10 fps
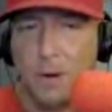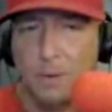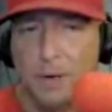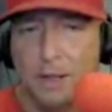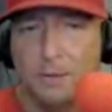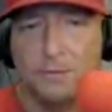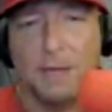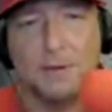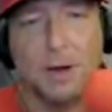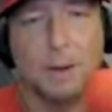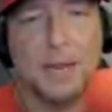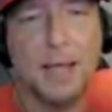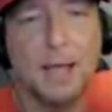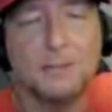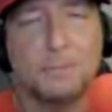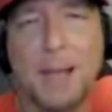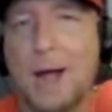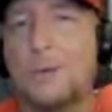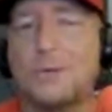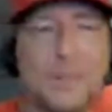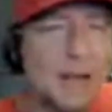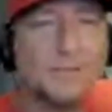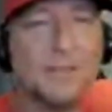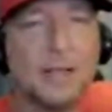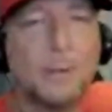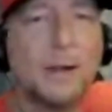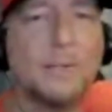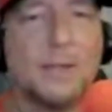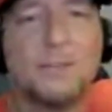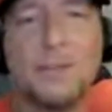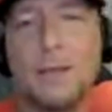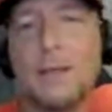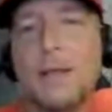no home runs, seven RBIs. Power is not his thing. We know this.